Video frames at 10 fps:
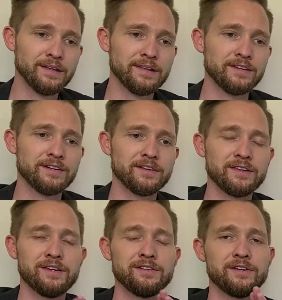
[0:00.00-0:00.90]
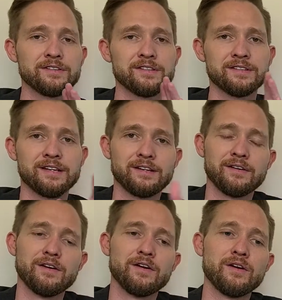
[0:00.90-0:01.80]
The other thing you notice is that
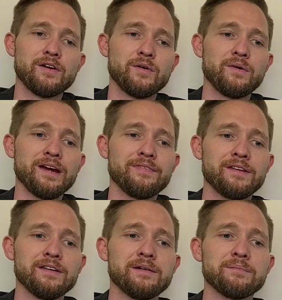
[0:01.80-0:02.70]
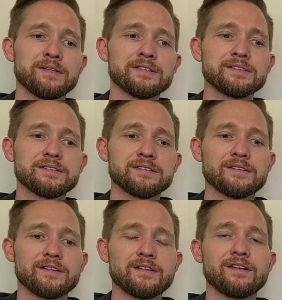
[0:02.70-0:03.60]
we have the numbers
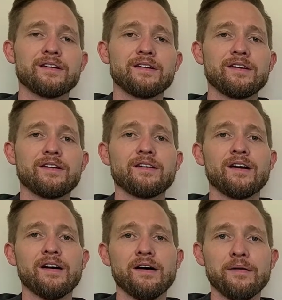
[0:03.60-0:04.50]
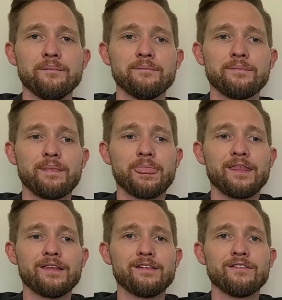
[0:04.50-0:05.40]

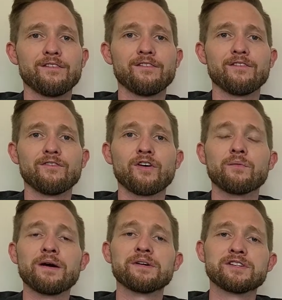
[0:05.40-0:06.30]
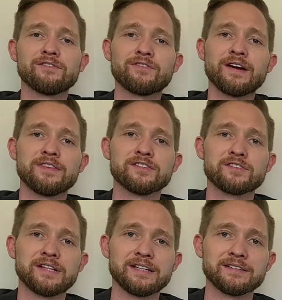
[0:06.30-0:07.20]
for where we should fret the
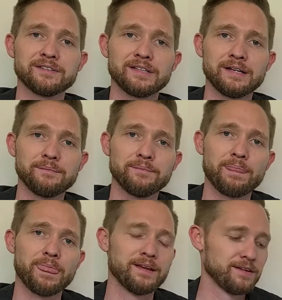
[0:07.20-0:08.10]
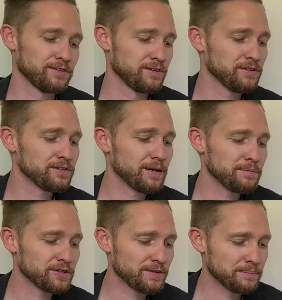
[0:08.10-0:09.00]
strings. Okay, so those
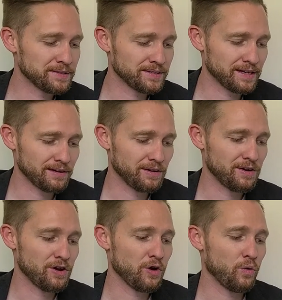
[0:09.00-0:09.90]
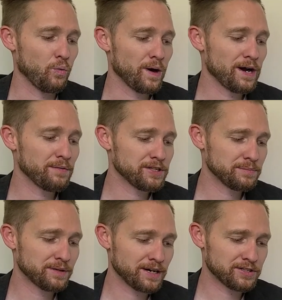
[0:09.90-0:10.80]
numbers represent where we should
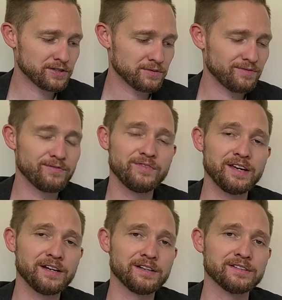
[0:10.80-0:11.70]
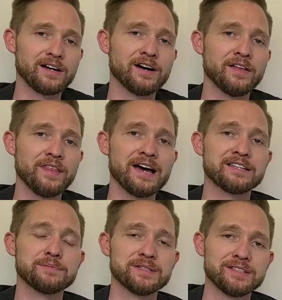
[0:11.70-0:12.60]
put our fingers on that
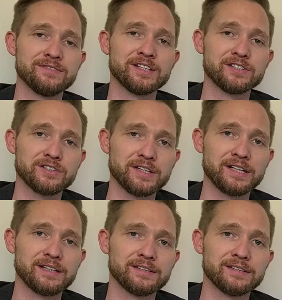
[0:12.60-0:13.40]
specific string.